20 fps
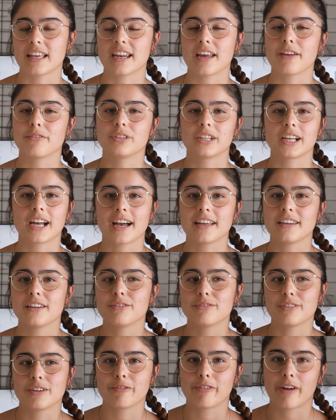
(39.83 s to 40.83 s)
and every kind
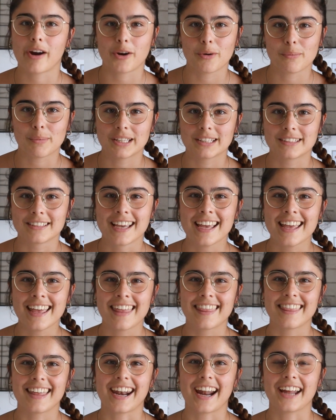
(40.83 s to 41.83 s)
of environment
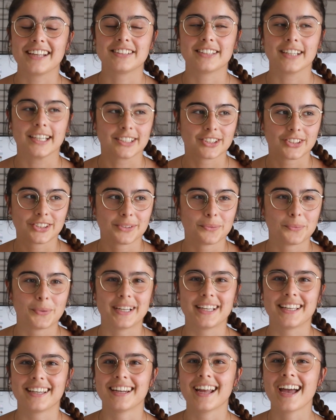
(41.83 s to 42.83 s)
that I touch
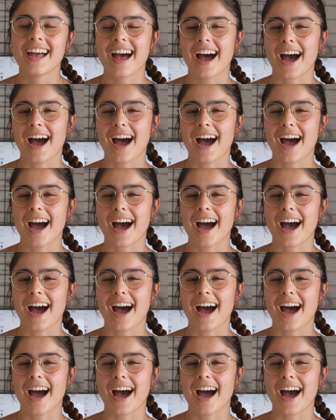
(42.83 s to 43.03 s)
when